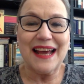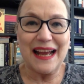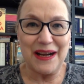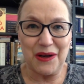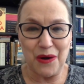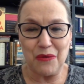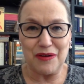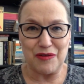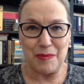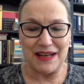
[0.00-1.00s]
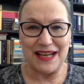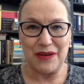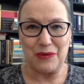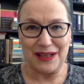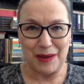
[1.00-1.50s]
Hello, everybody,
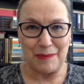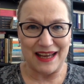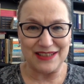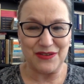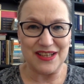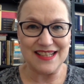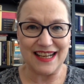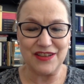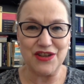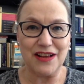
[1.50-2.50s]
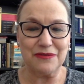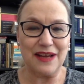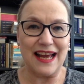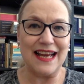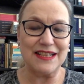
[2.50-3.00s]
and welcome back to the second shelf
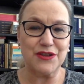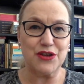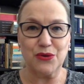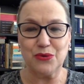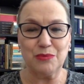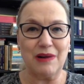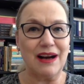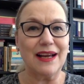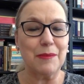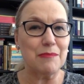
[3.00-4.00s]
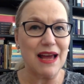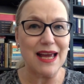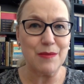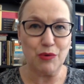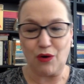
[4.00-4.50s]
and to my
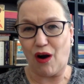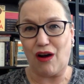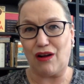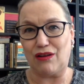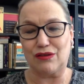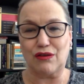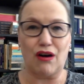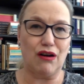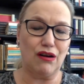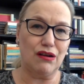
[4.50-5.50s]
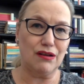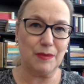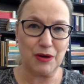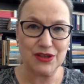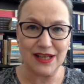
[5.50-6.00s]
May book haul. All the
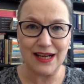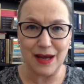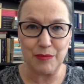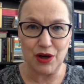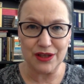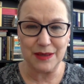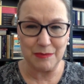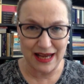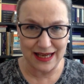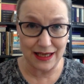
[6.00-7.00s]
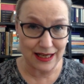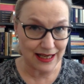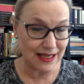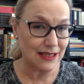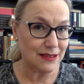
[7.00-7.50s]
books that I bought in May,
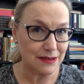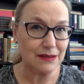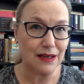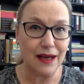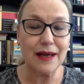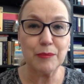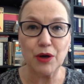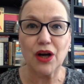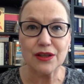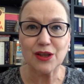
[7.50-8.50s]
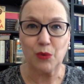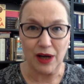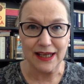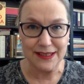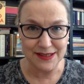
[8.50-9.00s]
and I bought
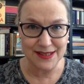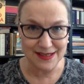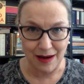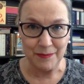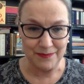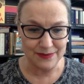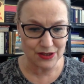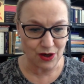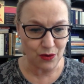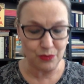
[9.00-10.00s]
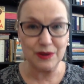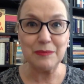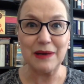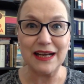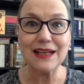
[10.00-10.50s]
quite some, so we
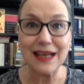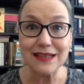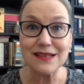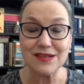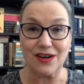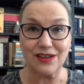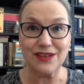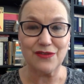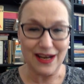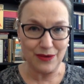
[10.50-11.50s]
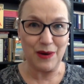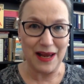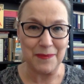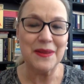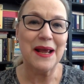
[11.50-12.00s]
better get started right away.